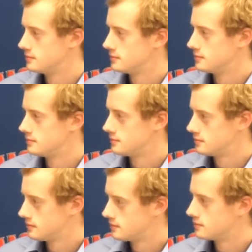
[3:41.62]

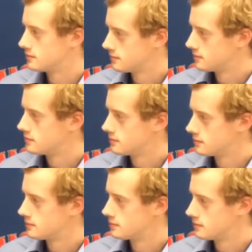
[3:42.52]

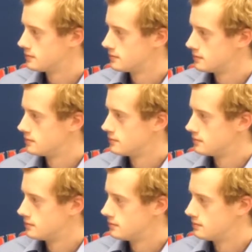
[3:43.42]

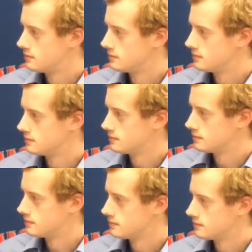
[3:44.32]

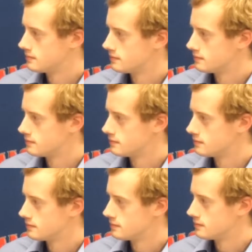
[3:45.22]

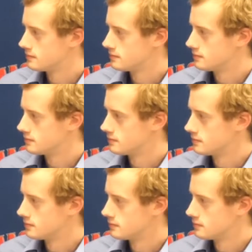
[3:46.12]

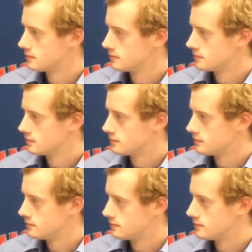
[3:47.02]

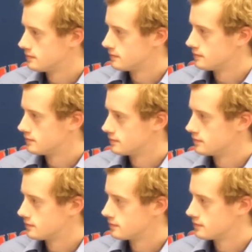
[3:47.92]

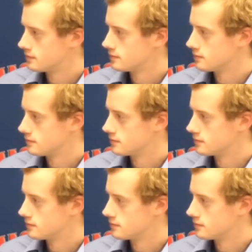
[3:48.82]
The person shown says nothing.